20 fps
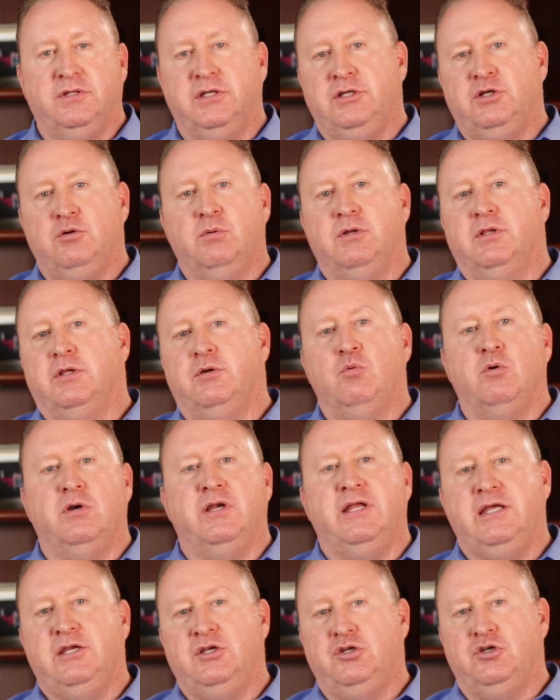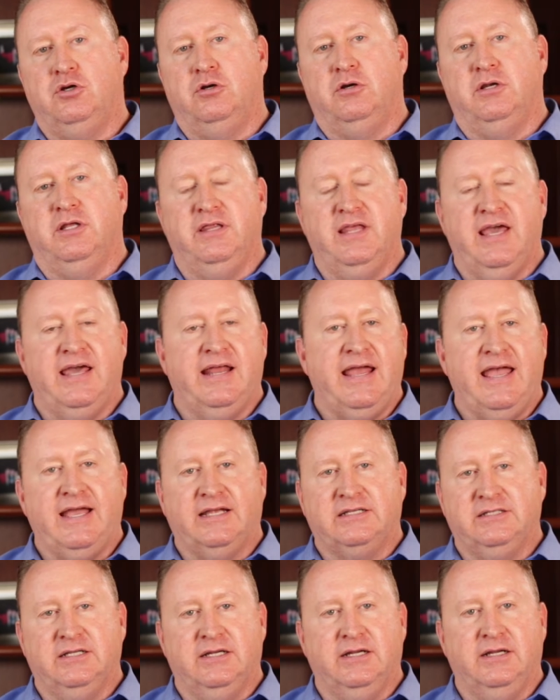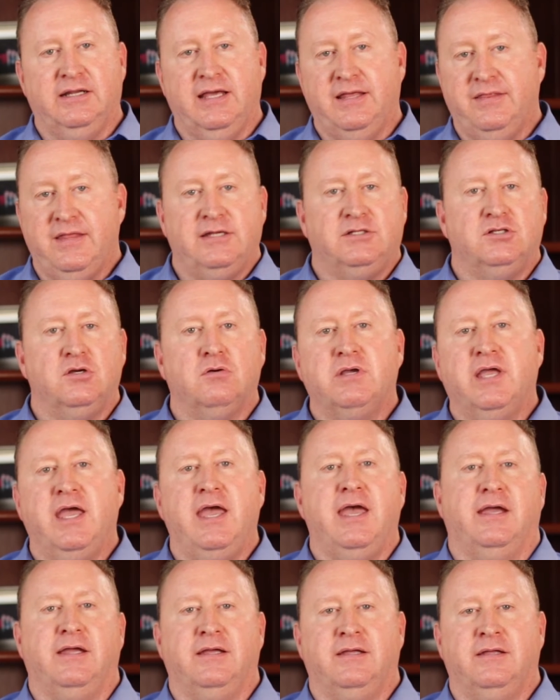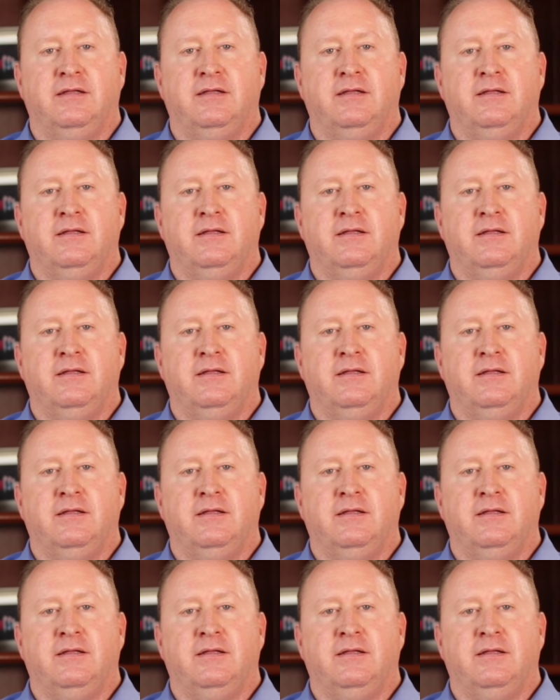then you really weren't injured in that accident. And that's okay.